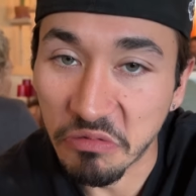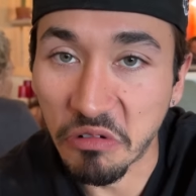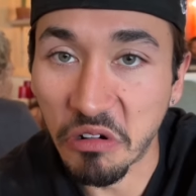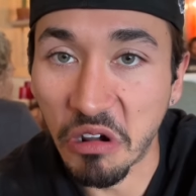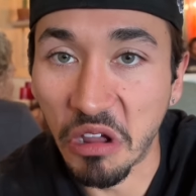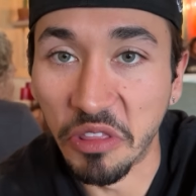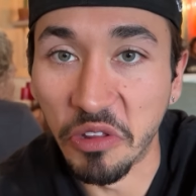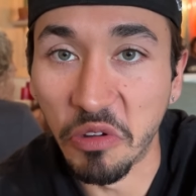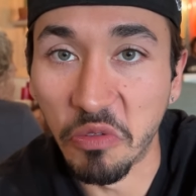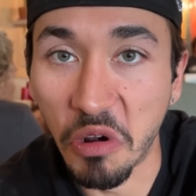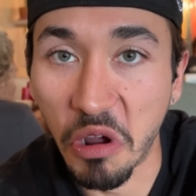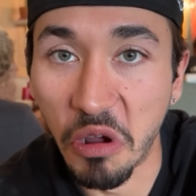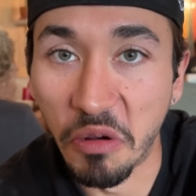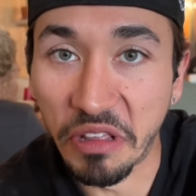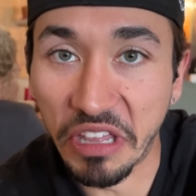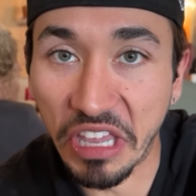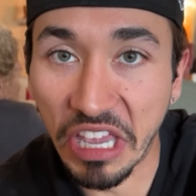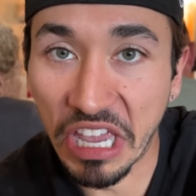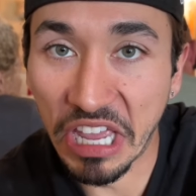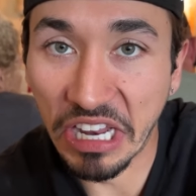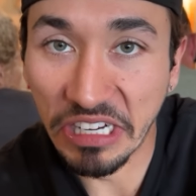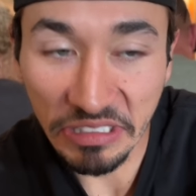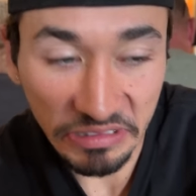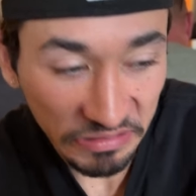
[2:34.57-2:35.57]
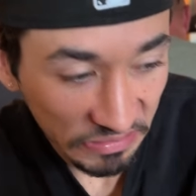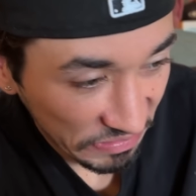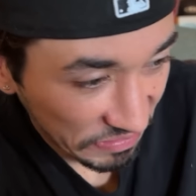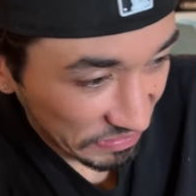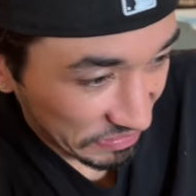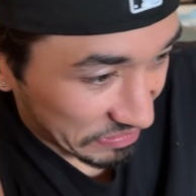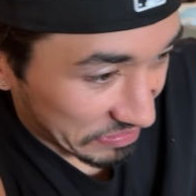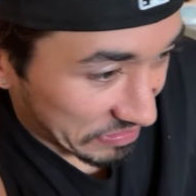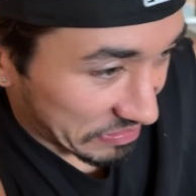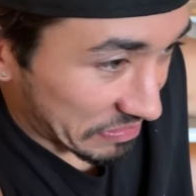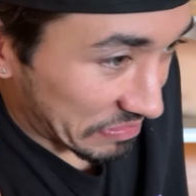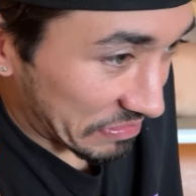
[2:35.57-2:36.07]
We're on the road again.
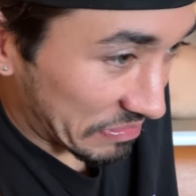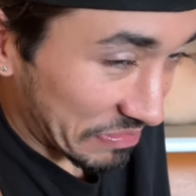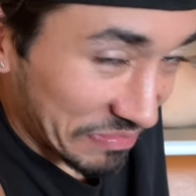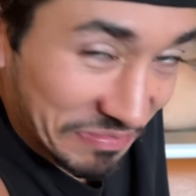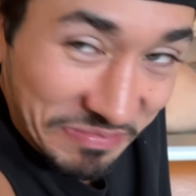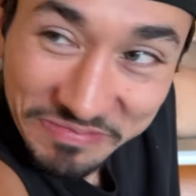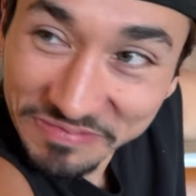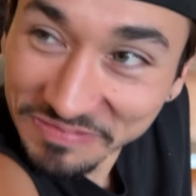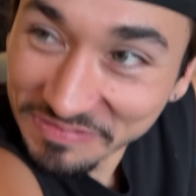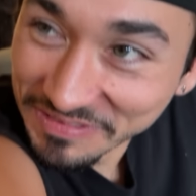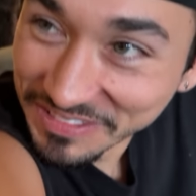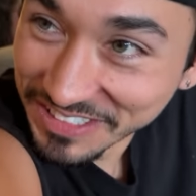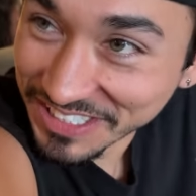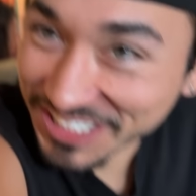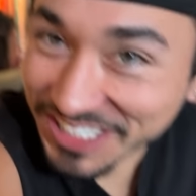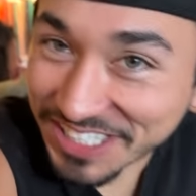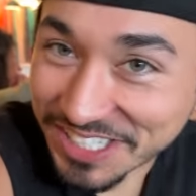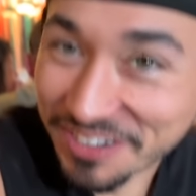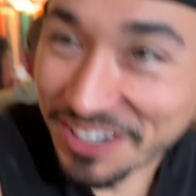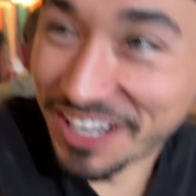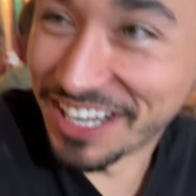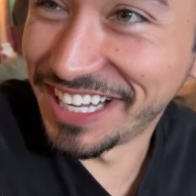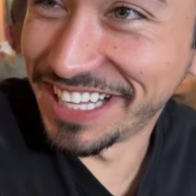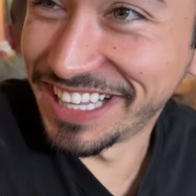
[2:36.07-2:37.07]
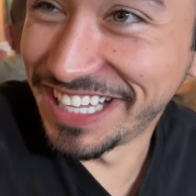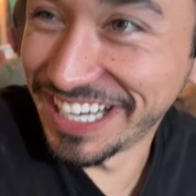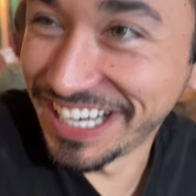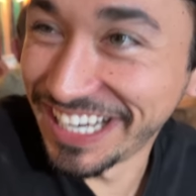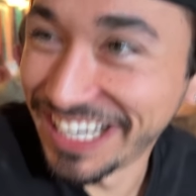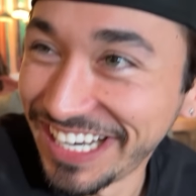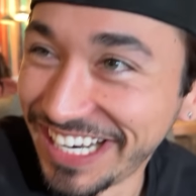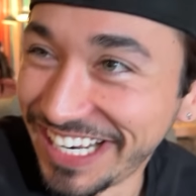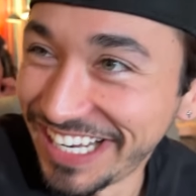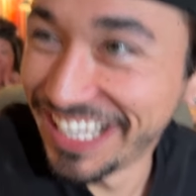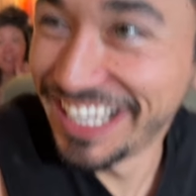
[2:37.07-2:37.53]
See what I did there?